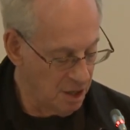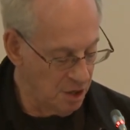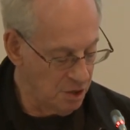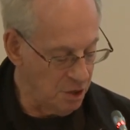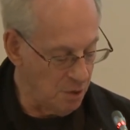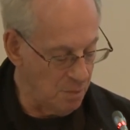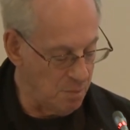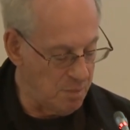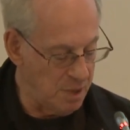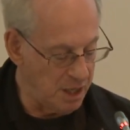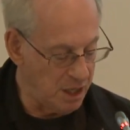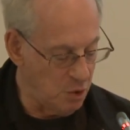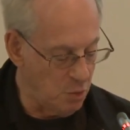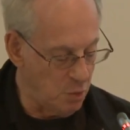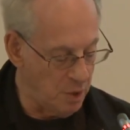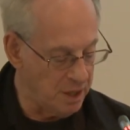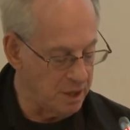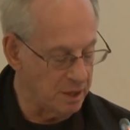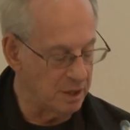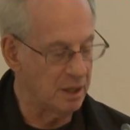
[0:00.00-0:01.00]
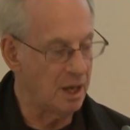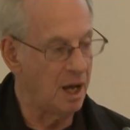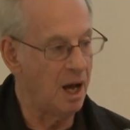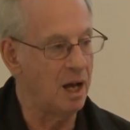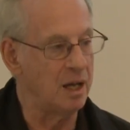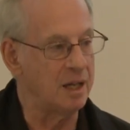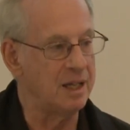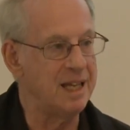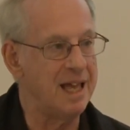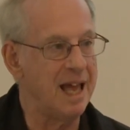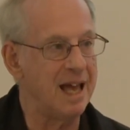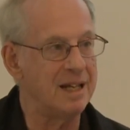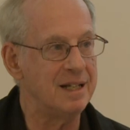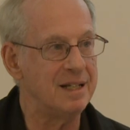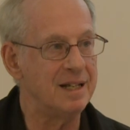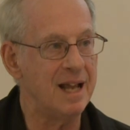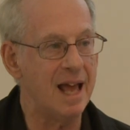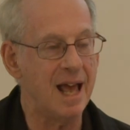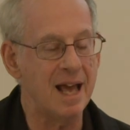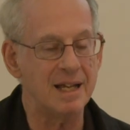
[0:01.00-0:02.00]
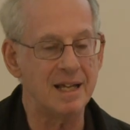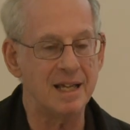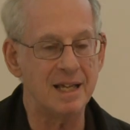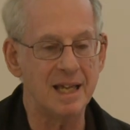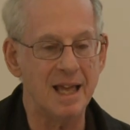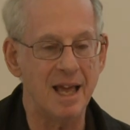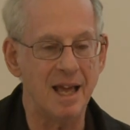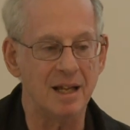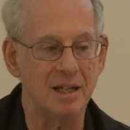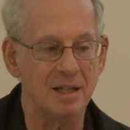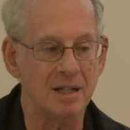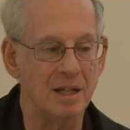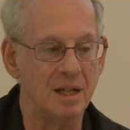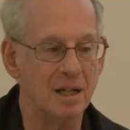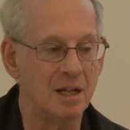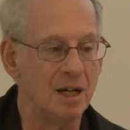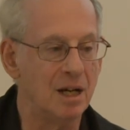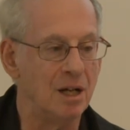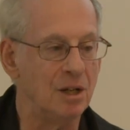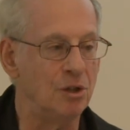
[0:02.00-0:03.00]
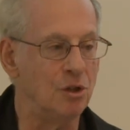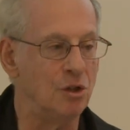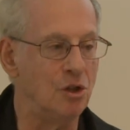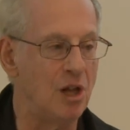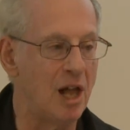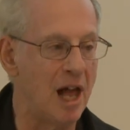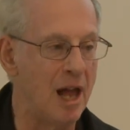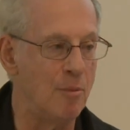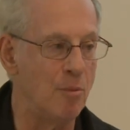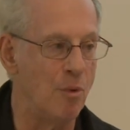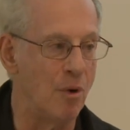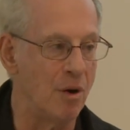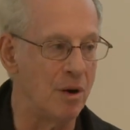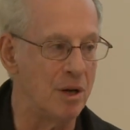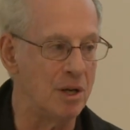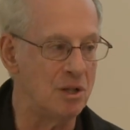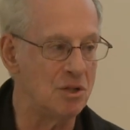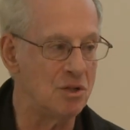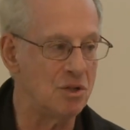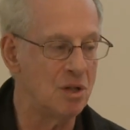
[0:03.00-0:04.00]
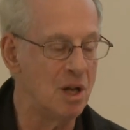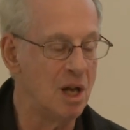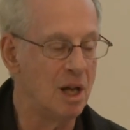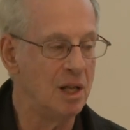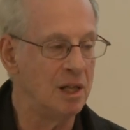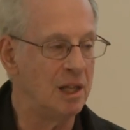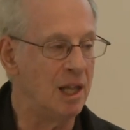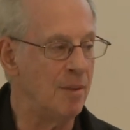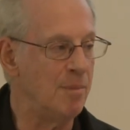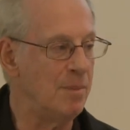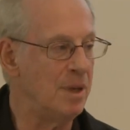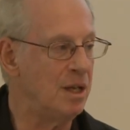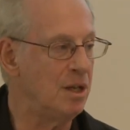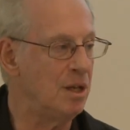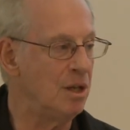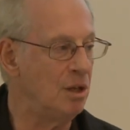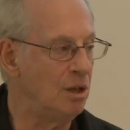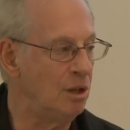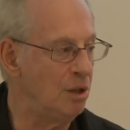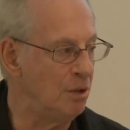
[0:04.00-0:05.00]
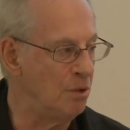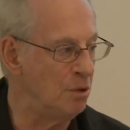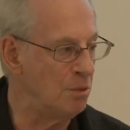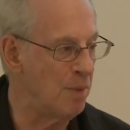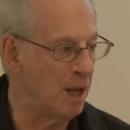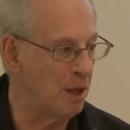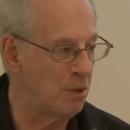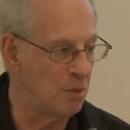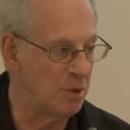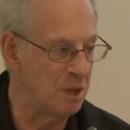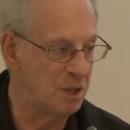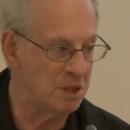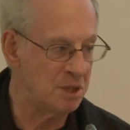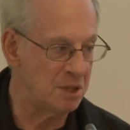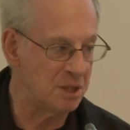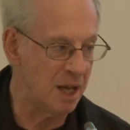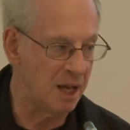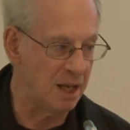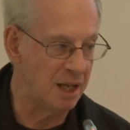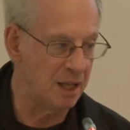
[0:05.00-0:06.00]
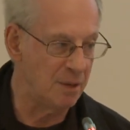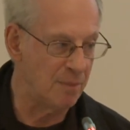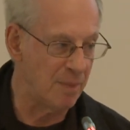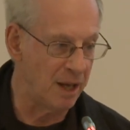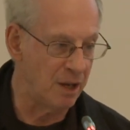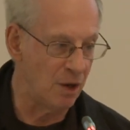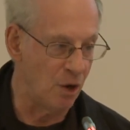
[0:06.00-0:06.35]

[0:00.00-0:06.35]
The big winner, again and again, libraries. Let me conclude by restating my